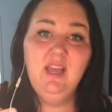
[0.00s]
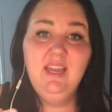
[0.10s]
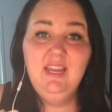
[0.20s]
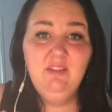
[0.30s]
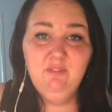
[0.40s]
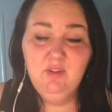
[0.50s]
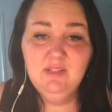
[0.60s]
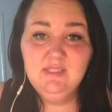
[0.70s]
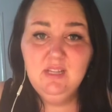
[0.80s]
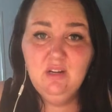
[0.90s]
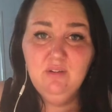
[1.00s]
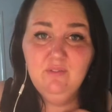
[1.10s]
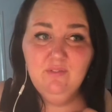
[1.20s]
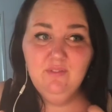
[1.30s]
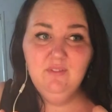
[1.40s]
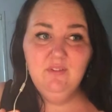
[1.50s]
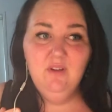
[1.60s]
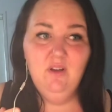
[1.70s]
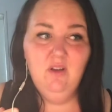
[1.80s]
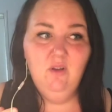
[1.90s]
eating food itself,
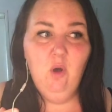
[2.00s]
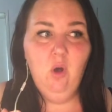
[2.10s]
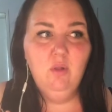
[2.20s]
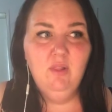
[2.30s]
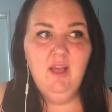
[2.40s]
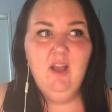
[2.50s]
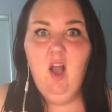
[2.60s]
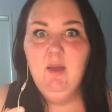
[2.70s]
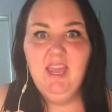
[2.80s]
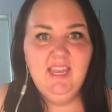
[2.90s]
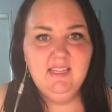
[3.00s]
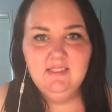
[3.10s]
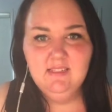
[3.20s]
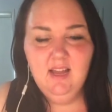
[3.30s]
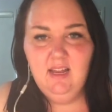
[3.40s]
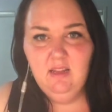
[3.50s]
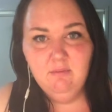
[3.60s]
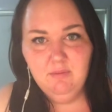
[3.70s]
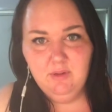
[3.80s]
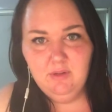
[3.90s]
like I love
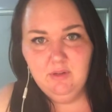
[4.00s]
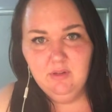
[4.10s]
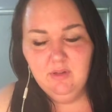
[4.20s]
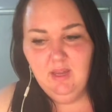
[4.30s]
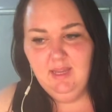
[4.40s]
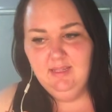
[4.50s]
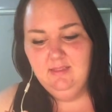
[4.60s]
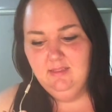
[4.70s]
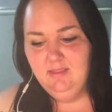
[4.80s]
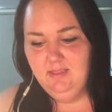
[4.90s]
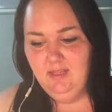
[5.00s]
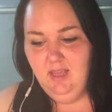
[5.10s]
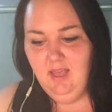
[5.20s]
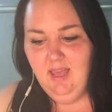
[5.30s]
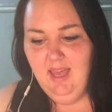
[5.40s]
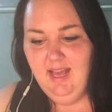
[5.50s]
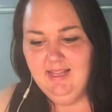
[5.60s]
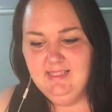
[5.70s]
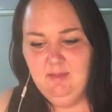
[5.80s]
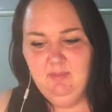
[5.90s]
food, and
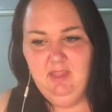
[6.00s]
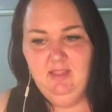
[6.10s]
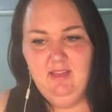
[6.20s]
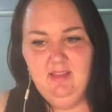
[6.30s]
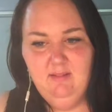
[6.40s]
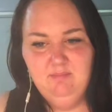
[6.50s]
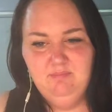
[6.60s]
it's something that